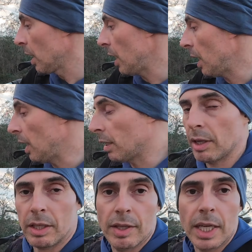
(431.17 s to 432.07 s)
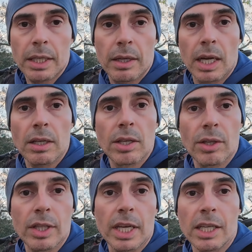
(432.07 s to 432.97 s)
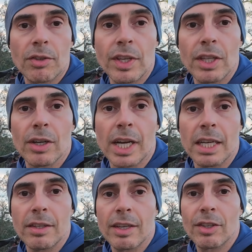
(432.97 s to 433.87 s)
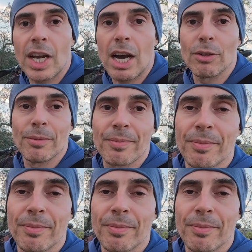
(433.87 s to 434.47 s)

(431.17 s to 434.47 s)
And that's it. I'll see you in the next video, guys. Ciao!